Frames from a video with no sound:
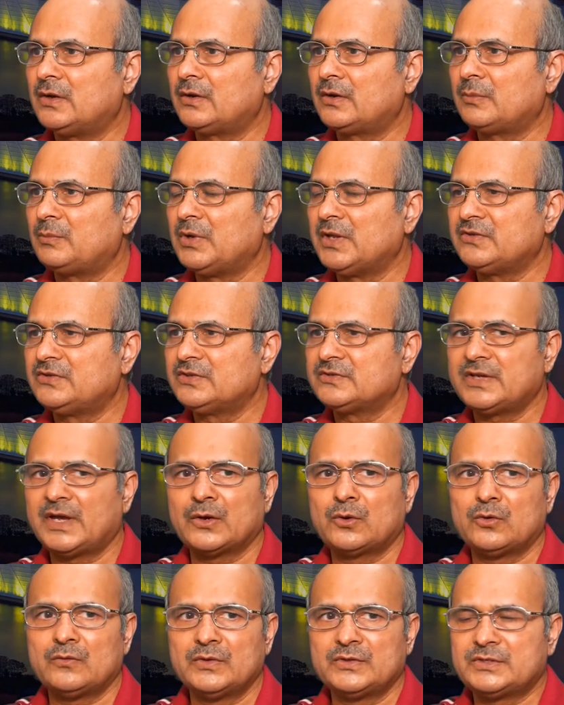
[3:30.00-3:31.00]
replace this
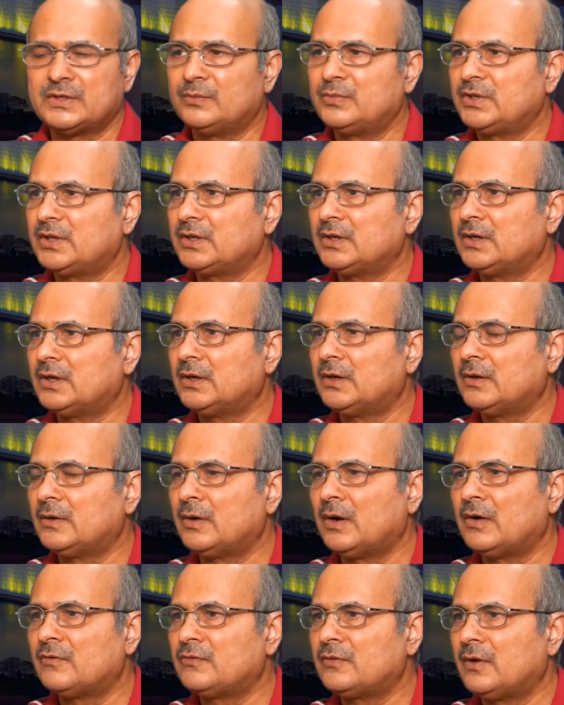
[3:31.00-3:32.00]
icon with something uh,
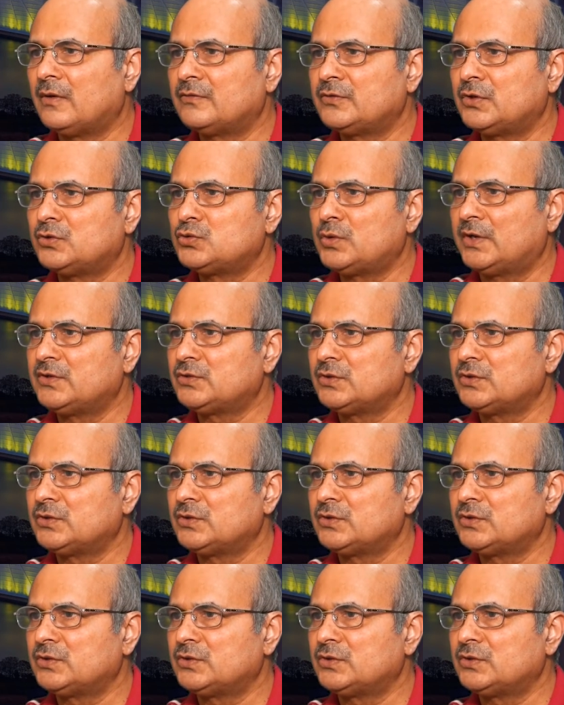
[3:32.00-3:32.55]
of, of your choice.